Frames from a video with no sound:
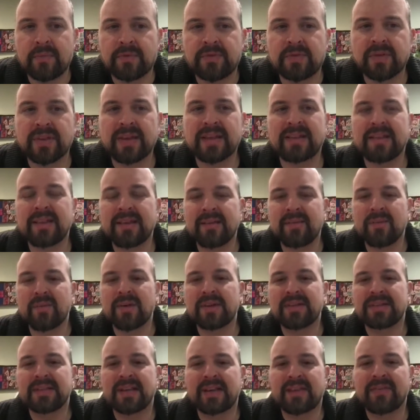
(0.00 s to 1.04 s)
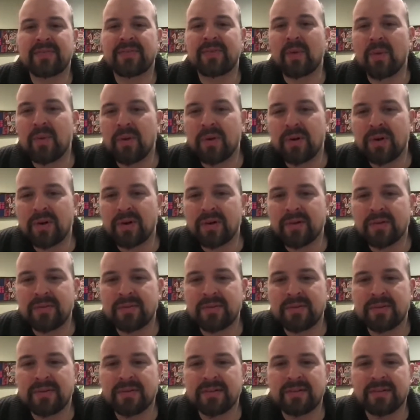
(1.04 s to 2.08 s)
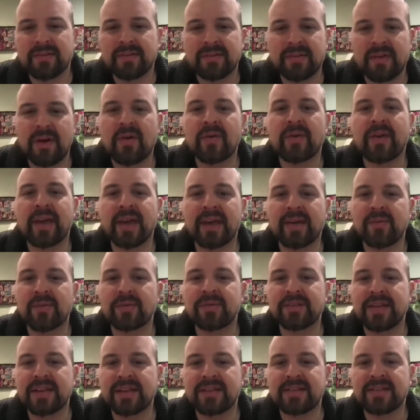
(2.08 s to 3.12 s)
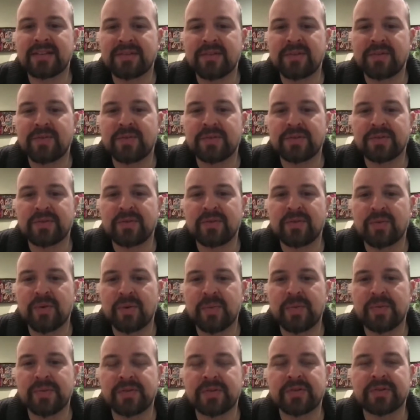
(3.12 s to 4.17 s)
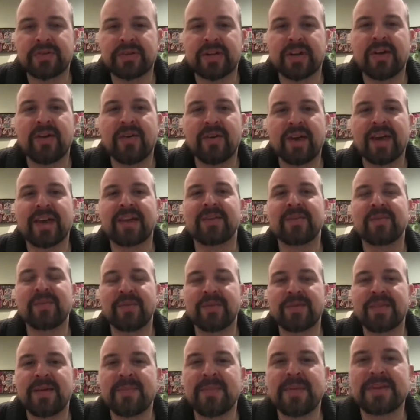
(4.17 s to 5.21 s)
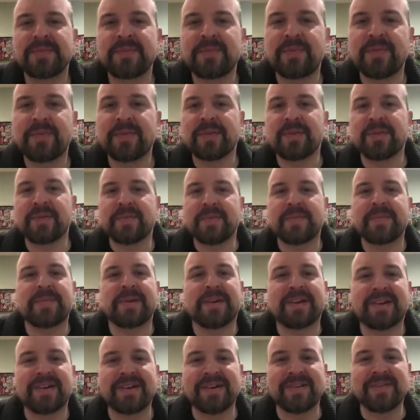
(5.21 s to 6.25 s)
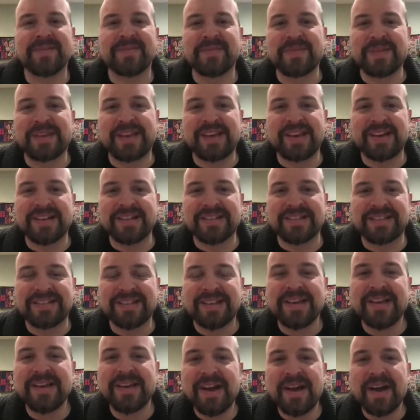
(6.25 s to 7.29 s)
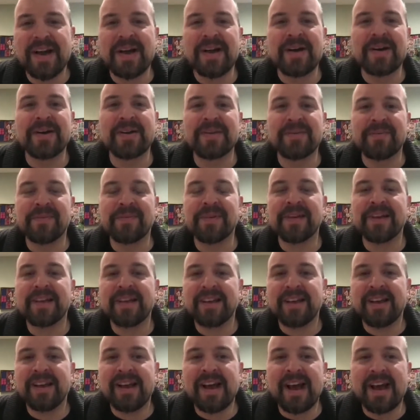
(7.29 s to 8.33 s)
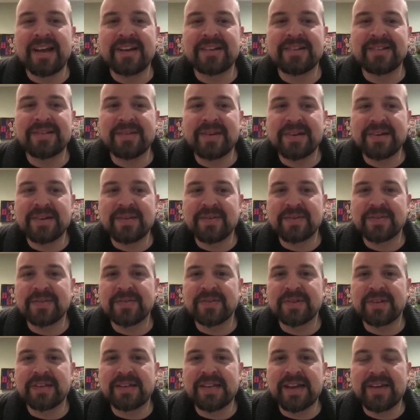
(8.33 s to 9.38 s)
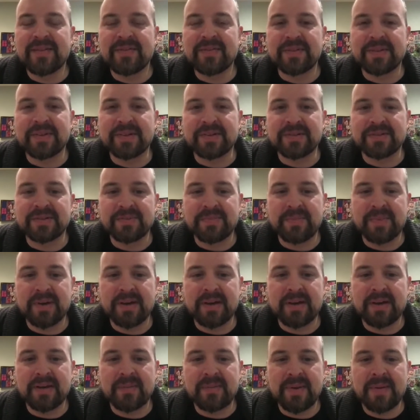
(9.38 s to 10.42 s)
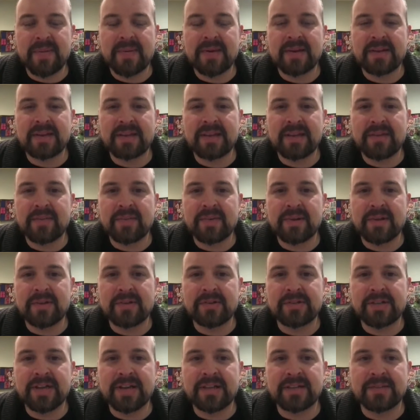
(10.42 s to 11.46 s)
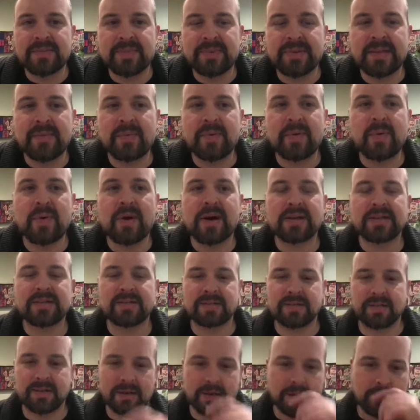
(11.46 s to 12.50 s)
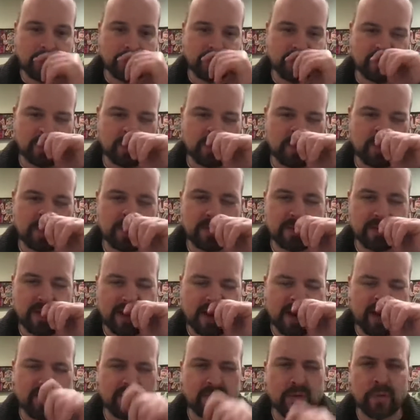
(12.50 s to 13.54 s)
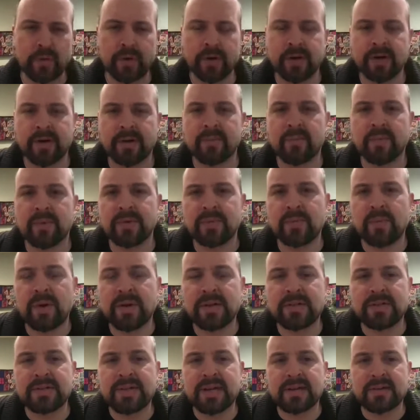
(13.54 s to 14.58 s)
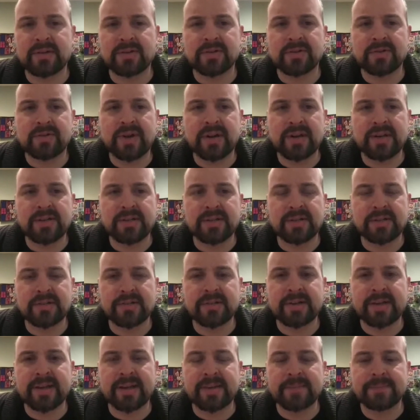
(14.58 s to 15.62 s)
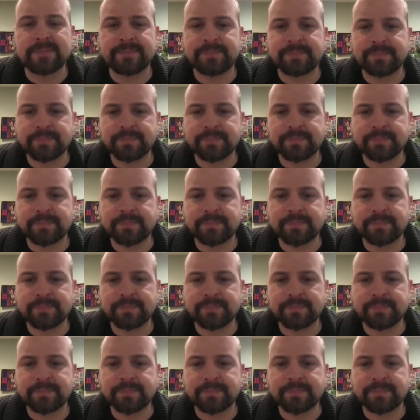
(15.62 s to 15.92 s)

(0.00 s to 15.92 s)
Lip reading: so like when it's like Thor, okay, well, Jackie says the first 2 Thor movies are shit. Okay, that makes me feel a little bit better because I wasn't really down for those, but maybe I can give them another chance. But then we just watched Out of Order. We watched Doctor Strange yesterday,